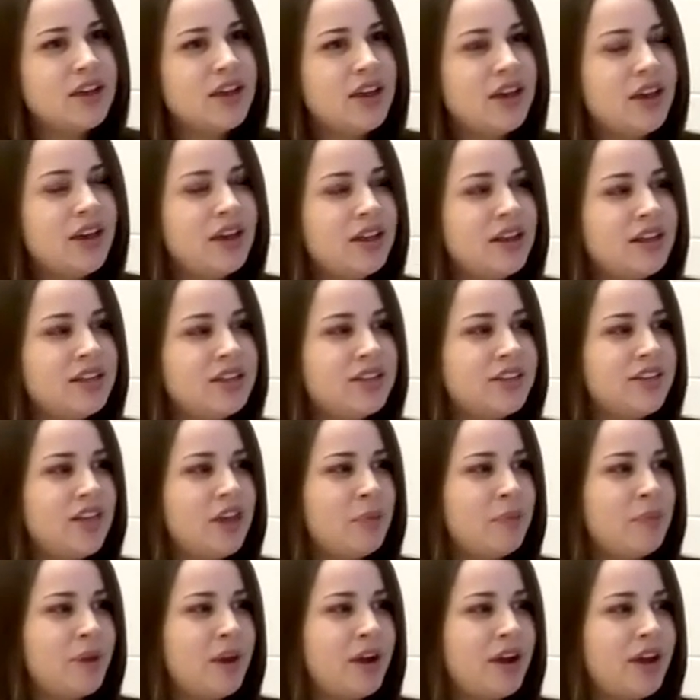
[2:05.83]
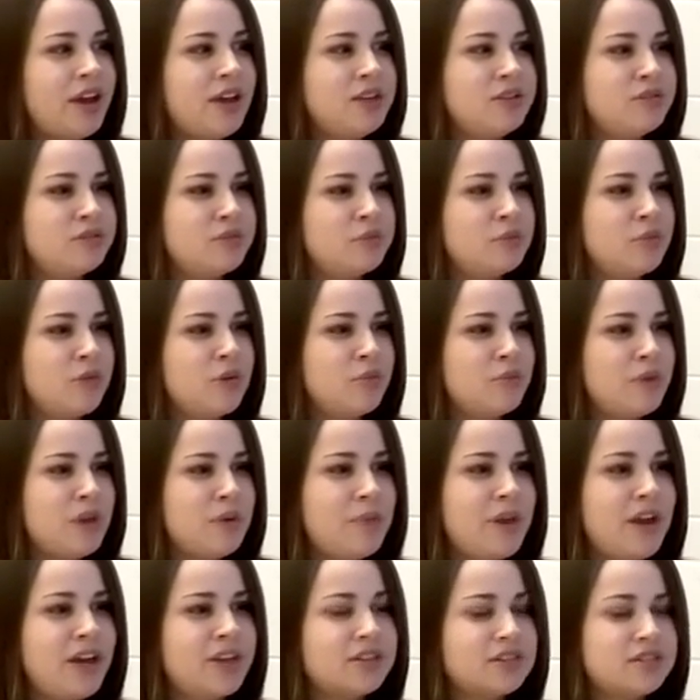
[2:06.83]
And I did that by doing both my
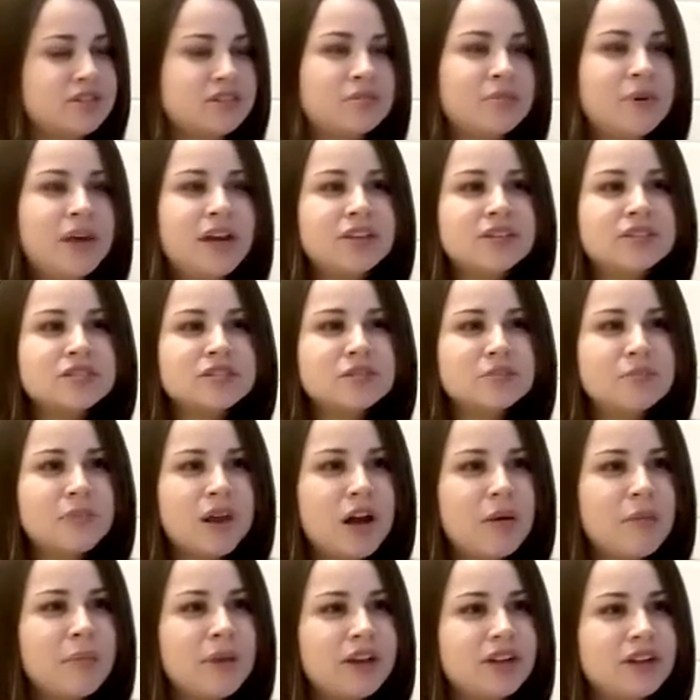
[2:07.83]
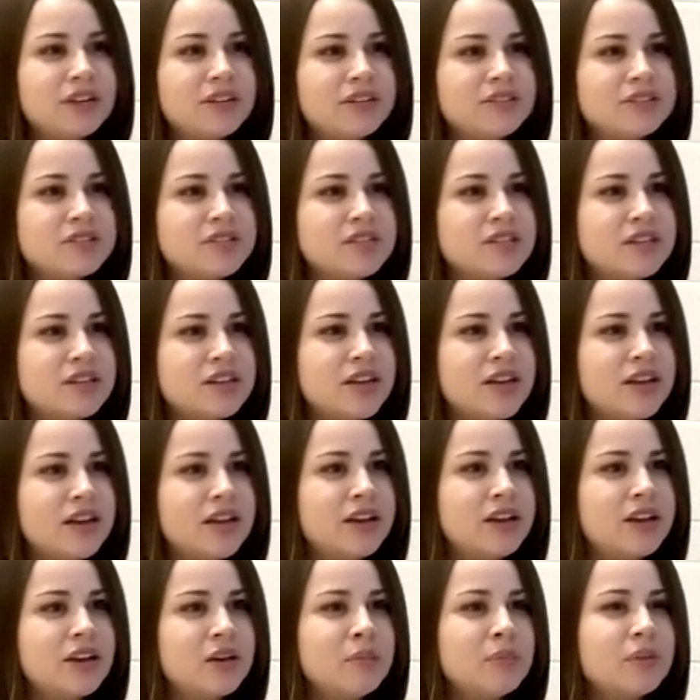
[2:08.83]
bachelor's and master's in biomedical
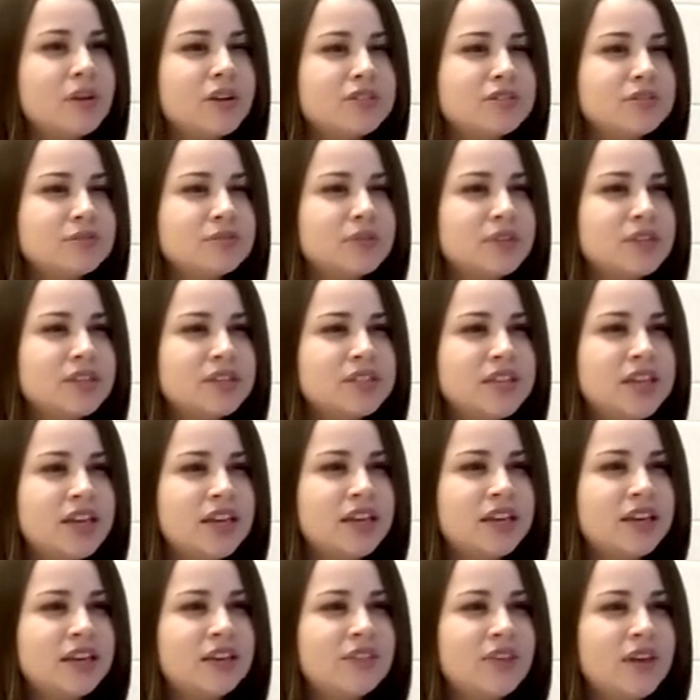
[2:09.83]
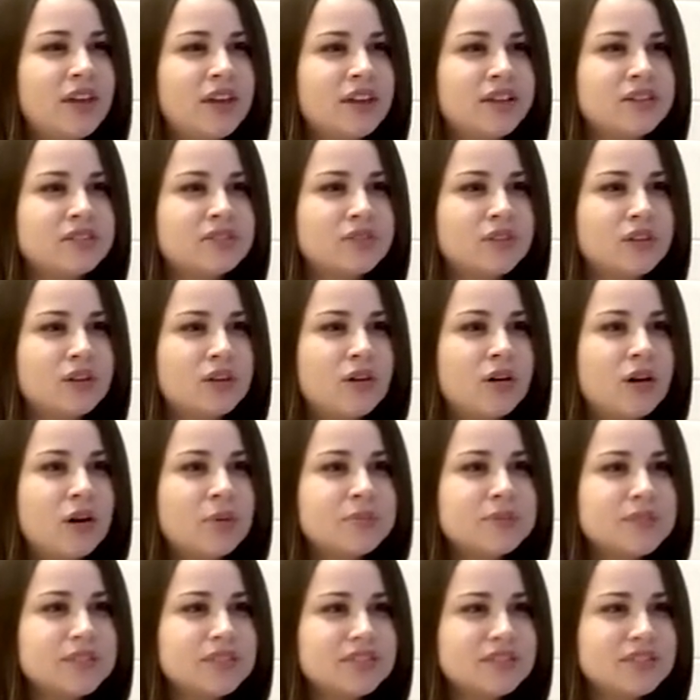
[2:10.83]
engineering, but also really taking advantage of the
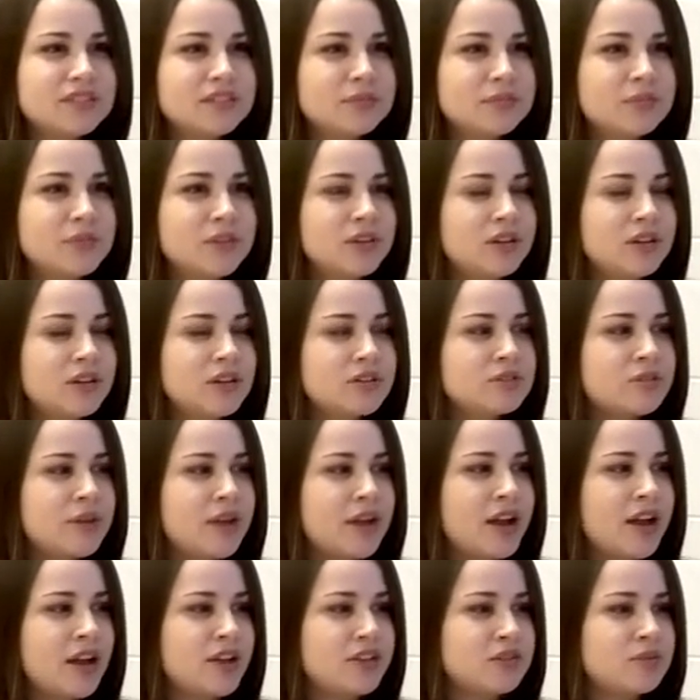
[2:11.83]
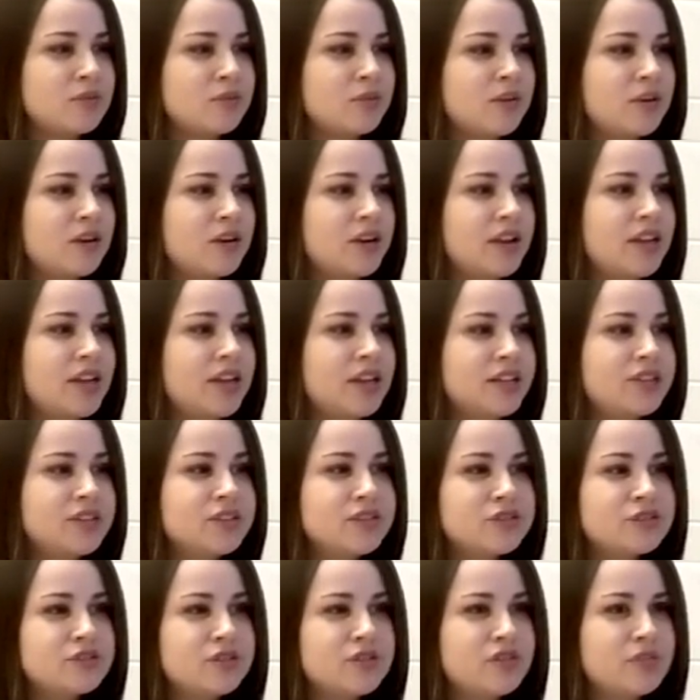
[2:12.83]
co-op system. So I got to work in
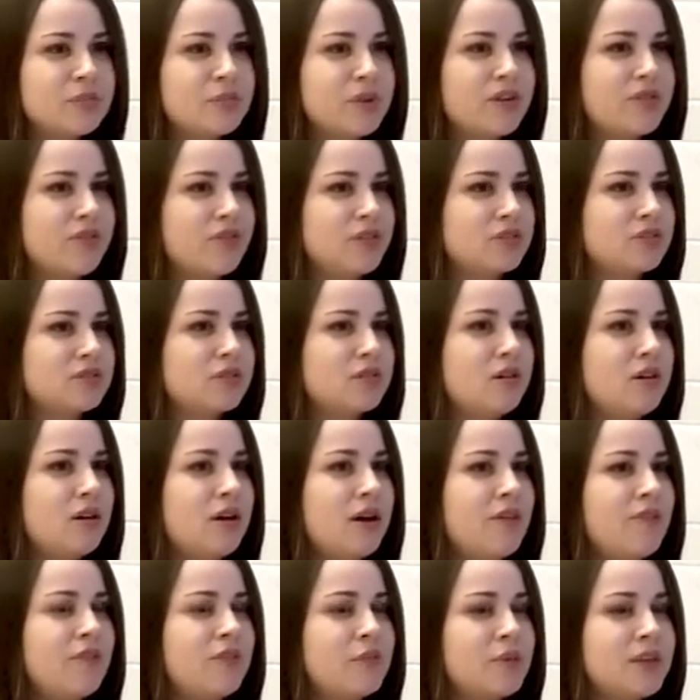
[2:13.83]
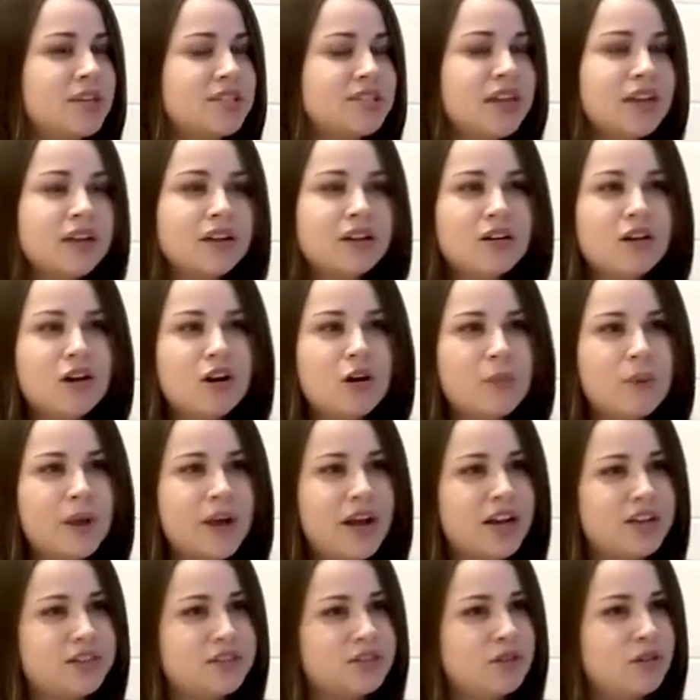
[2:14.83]
industry for my first co-op. For my second co-op, I
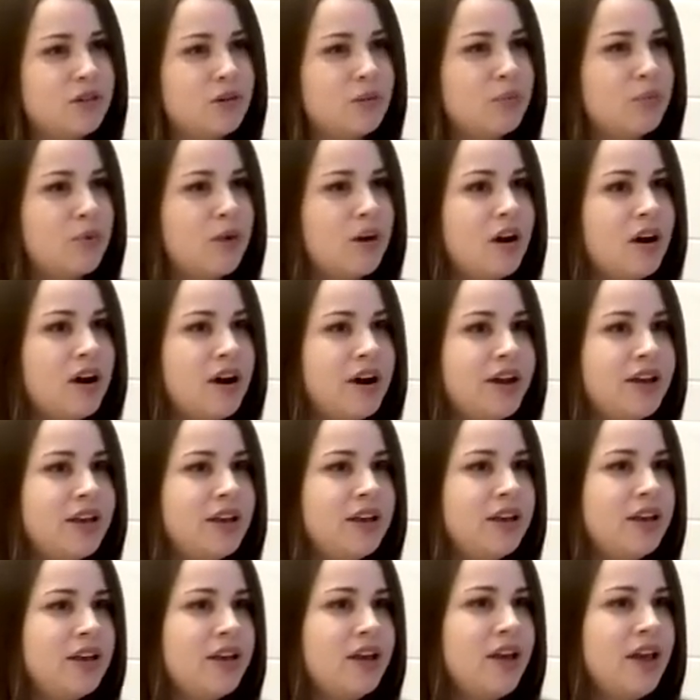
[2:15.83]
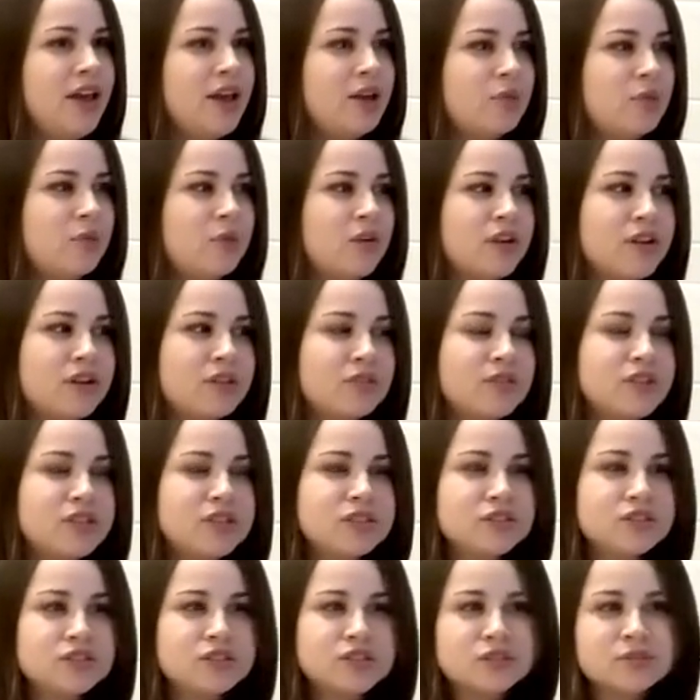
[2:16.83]
got to go abroad and work in
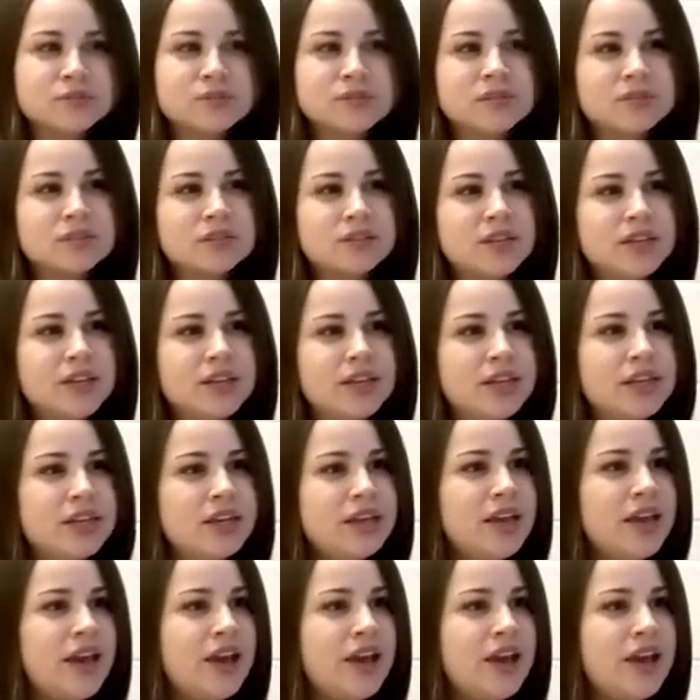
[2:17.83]
research in Switzerland.